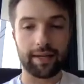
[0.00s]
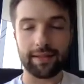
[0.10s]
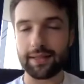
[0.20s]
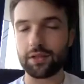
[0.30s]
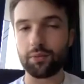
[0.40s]

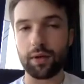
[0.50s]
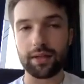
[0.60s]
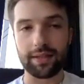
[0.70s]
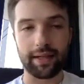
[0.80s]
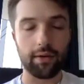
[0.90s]
This is where
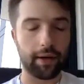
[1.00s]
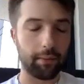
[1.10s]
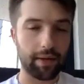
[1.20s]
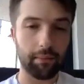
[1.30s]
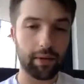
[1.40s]
it's like, okay,
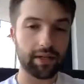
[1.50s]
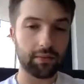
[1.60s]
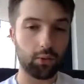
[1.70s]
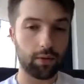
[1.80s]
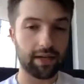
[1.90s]
we can bring in
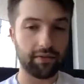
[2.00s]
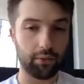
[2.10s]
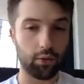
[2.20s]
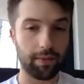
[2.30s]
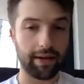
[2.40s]
some quarterbacks for
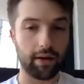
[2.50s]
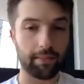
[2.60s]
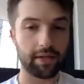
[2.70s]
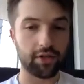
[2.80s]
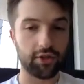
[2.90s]
quarterback
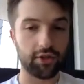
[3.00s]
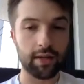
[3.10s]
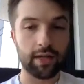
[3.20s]
competition.